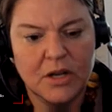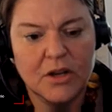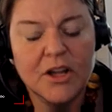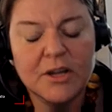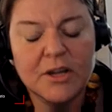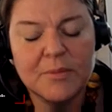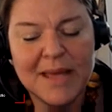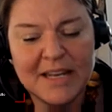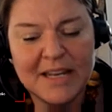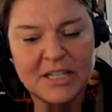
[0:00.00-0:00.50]

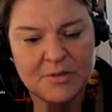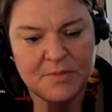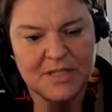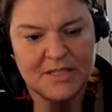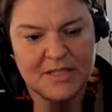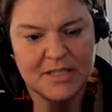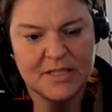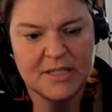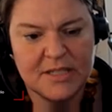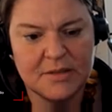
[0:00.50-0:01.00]
learning
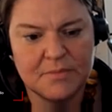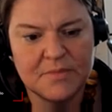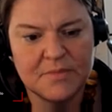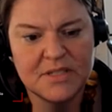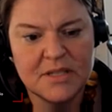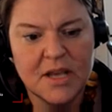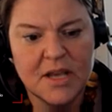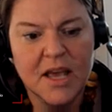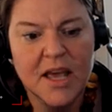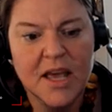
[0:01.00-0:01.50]
management
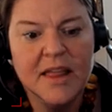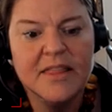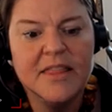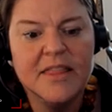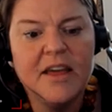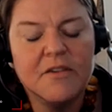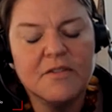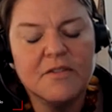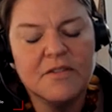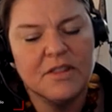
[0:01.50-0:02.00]
systems,
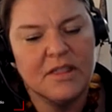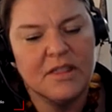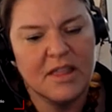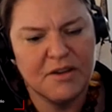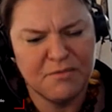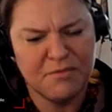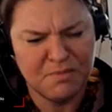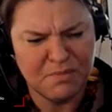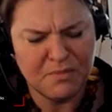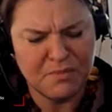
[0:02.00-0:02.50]
they're
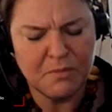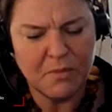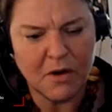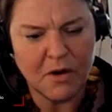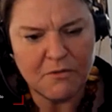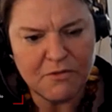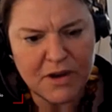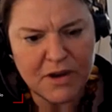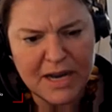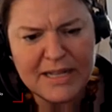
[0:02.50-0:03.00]

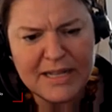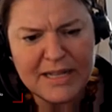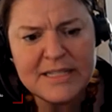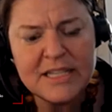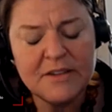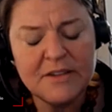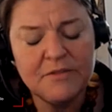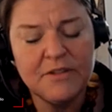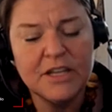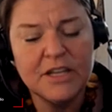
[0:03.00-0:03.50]

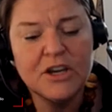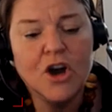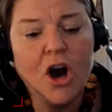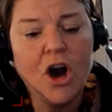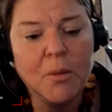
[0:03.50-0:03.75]
relatively